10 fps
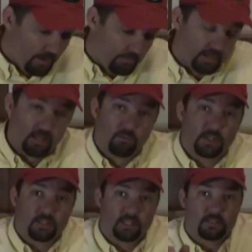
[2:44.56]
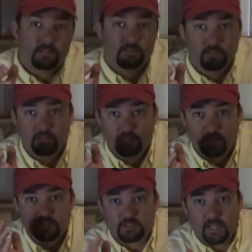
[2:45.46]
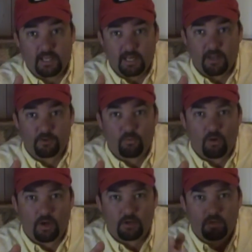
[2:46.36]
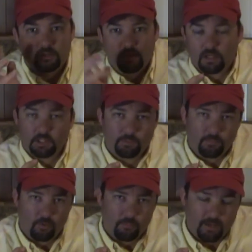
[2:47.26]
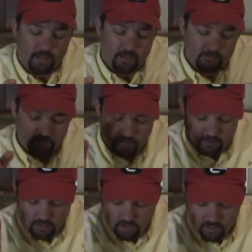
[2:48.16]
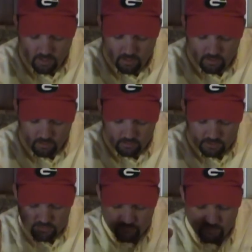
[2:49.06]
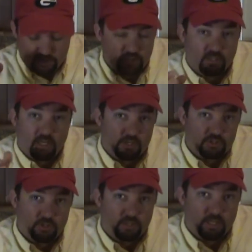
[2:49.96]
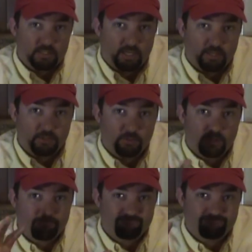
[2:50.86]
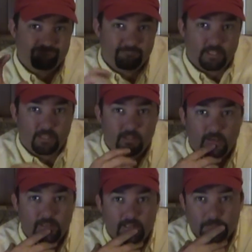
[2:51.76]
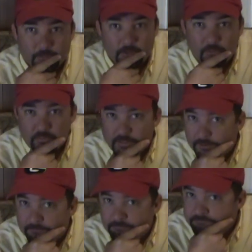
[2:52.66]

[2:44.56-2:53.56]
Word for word: But uh, let's let's take it out on the water. I'll talk a little bit more about it out there. Let's fish it, kind of show you guys how to do it, and uh, and we'll go from there.